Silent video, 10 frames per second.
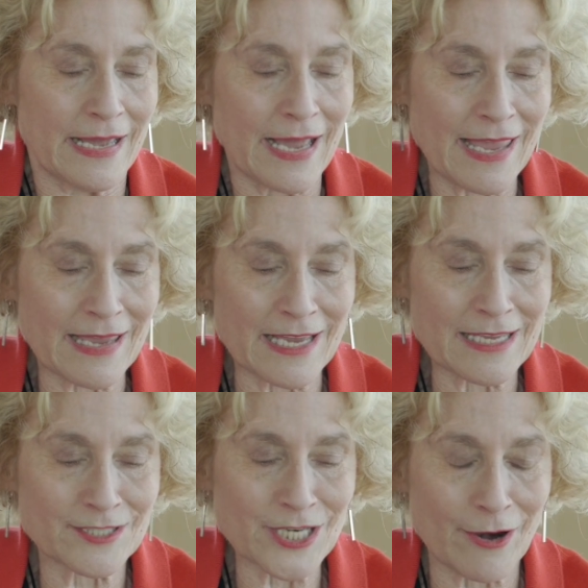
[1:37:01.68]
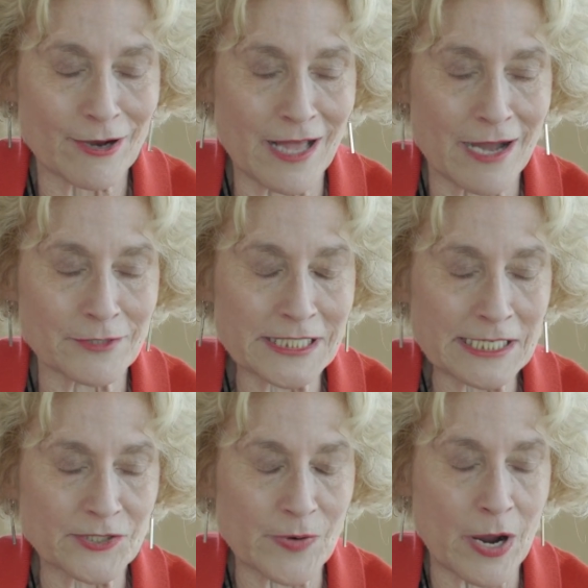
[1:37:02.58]
I share a lot with
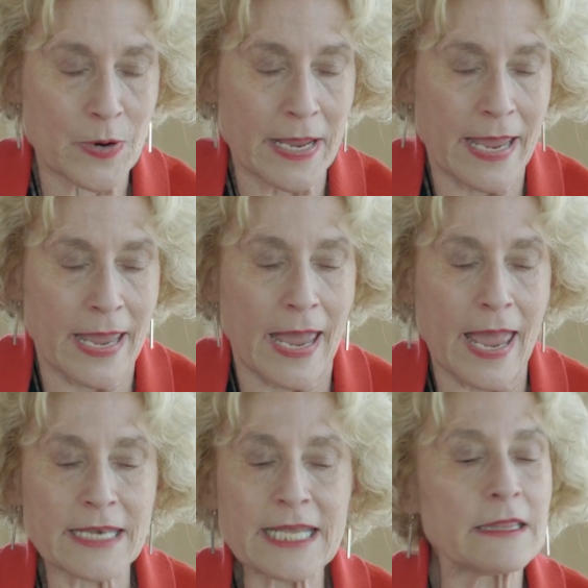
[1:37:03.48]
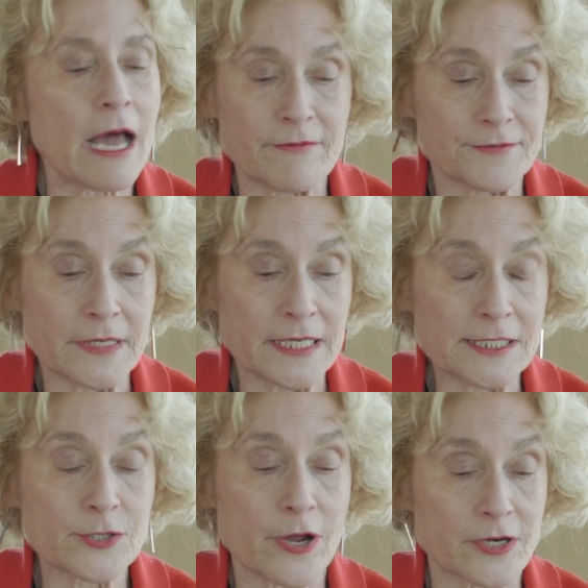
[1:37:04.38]
Cicero. And he loved
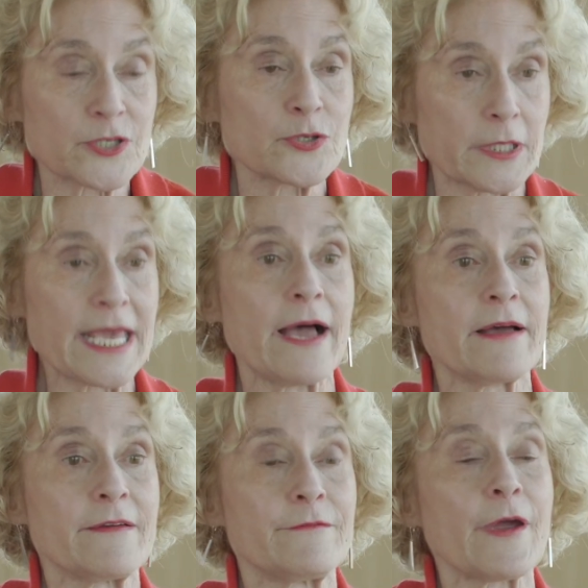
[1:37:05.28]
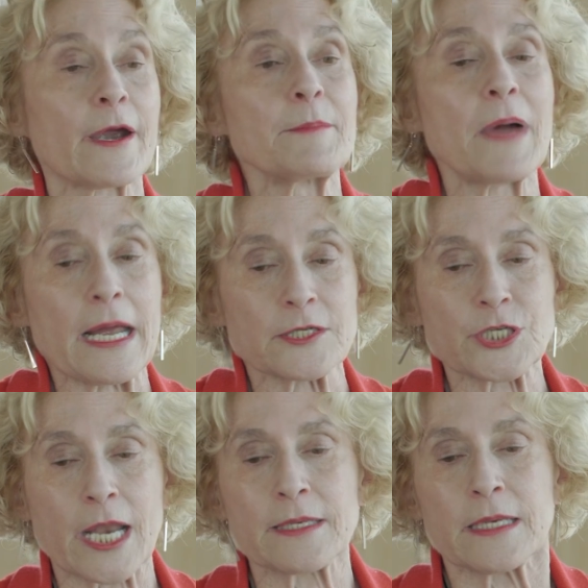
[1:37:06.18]
his daughter Tullia very
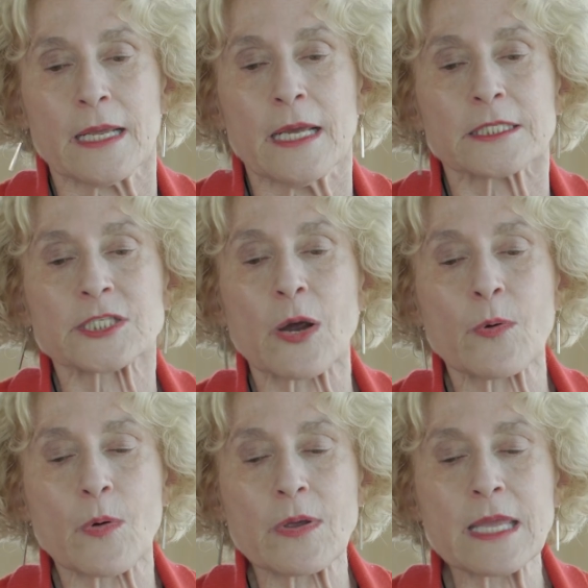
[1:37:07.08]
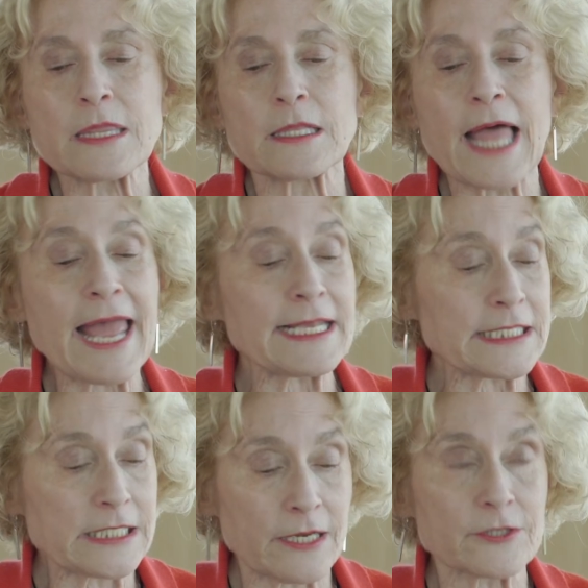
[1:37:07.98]
much. And so in the
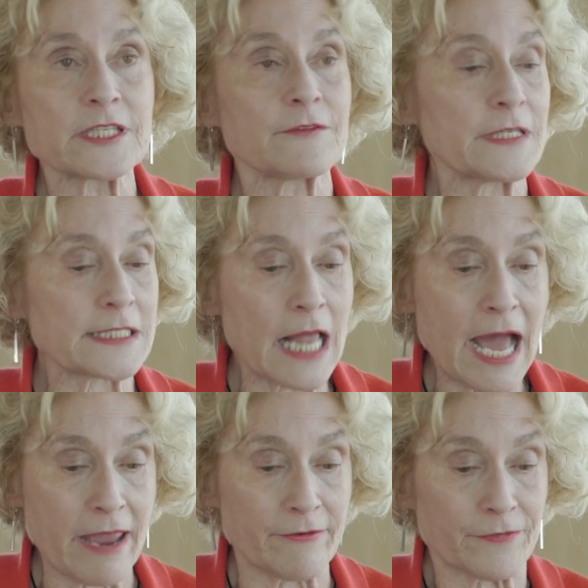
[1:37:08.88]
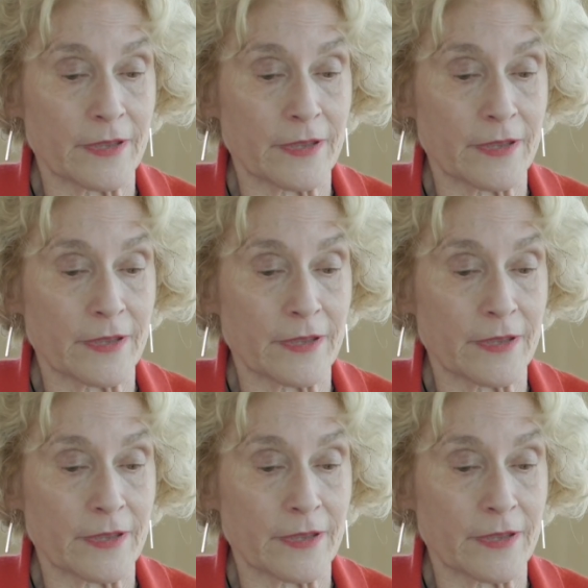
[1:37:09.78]
last years of his life,